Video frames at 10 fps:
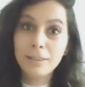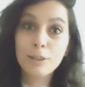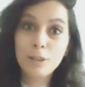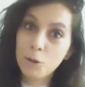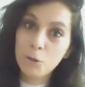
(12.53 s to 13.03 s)

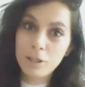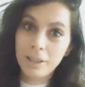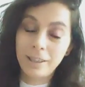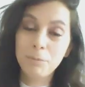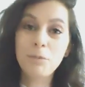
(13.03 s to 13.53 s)
low
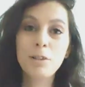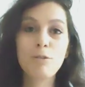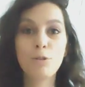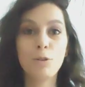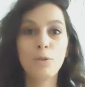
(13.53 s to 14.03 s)
time,
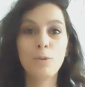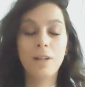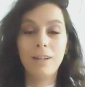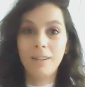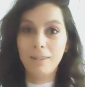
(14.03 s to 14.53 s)
so
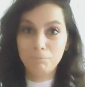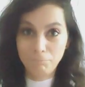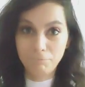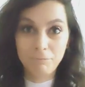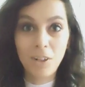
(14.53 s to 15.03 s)

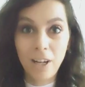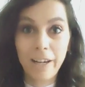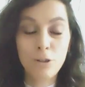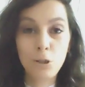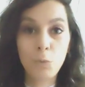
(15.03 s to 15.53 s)

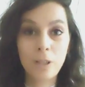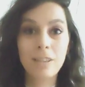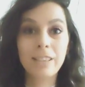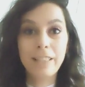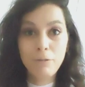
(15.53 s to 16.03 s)
I actually want
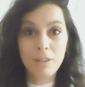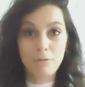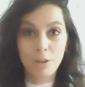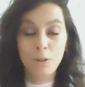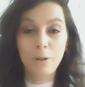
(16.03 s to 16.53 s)
to give
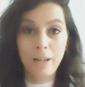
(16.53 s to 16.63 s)
this video